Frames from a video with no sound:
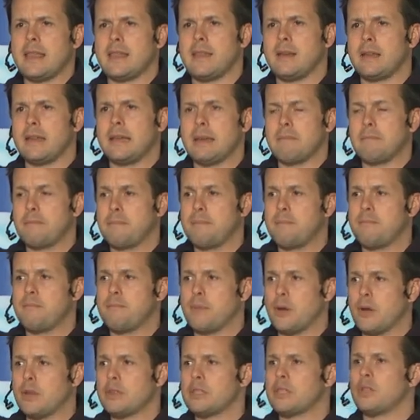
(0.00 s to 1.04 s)
And the
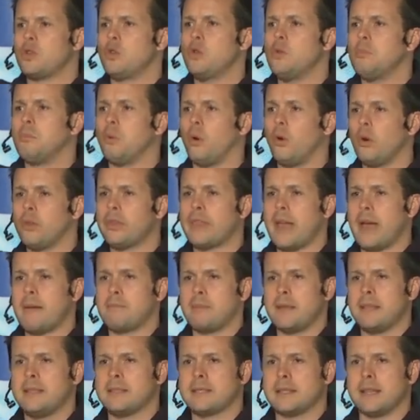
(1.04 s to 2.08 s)
person who bought that
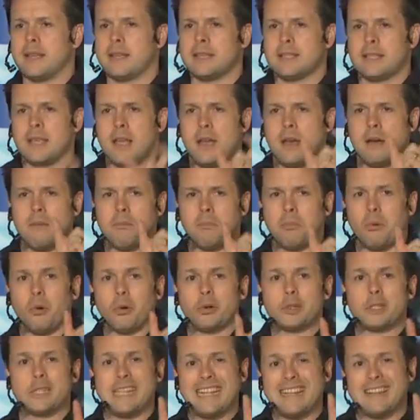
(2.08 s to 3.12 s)
business
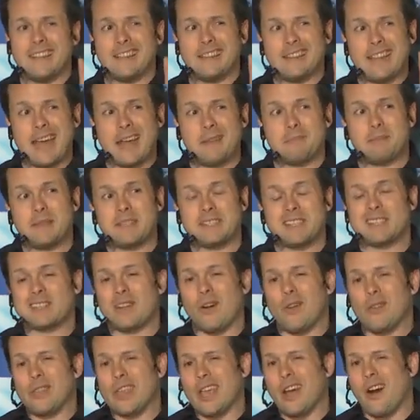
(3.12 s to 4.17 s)
bought that business
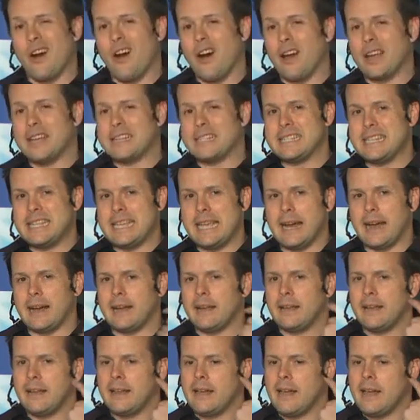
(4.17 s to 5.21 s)
on the
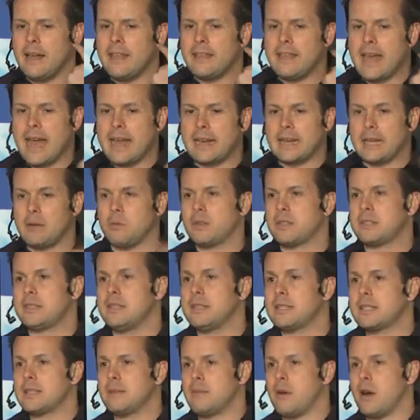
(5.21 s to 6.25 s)
idea that it was
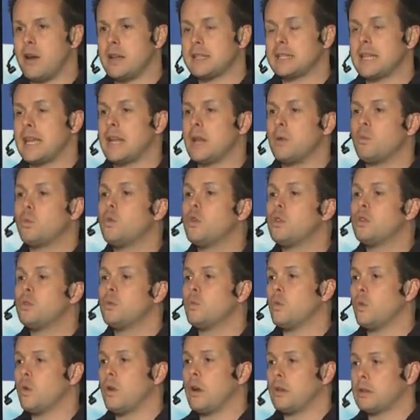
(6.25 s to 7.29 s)
systemized and it
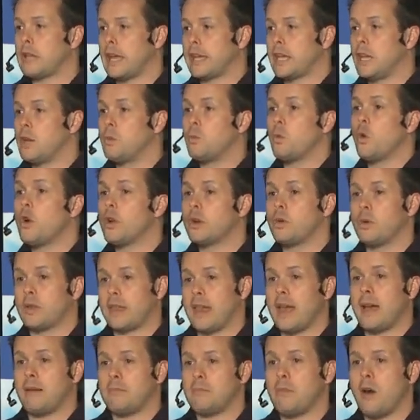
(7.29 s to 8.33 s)
wouldn't, like, it'd work
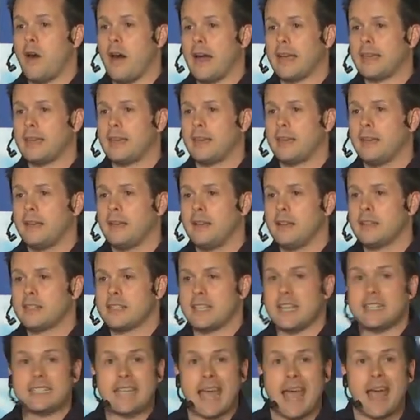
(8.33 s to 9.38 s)
without Mike.
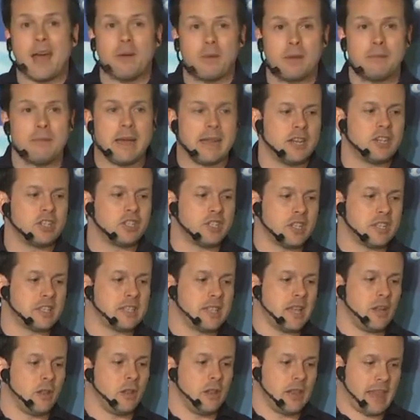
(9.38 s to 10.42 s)
So that's how he managed to
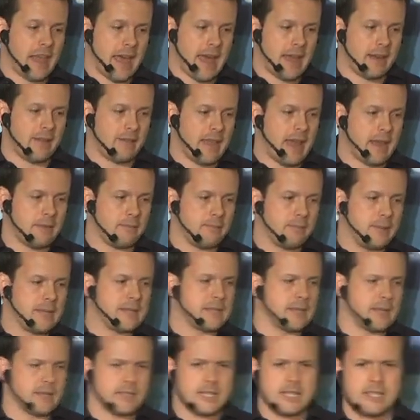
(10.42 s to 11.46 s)
sell that, that
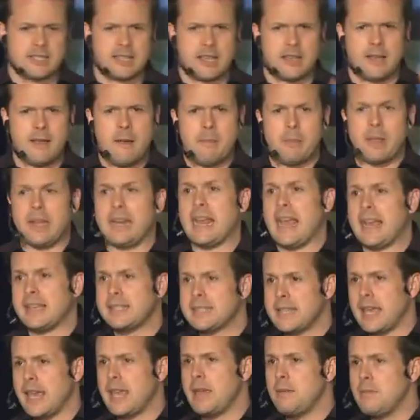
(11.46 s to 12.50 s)
business. He's a, an
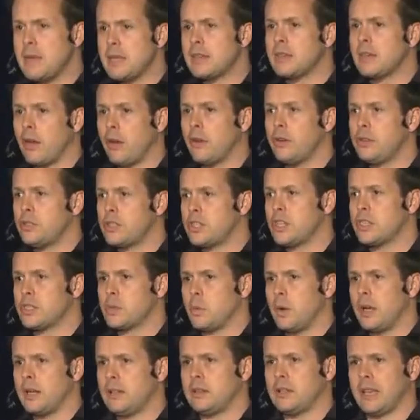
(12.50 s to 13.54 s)
ex E Myth coach as
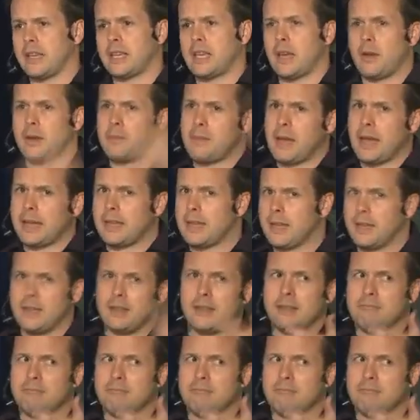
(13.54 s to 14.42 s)
well, like going back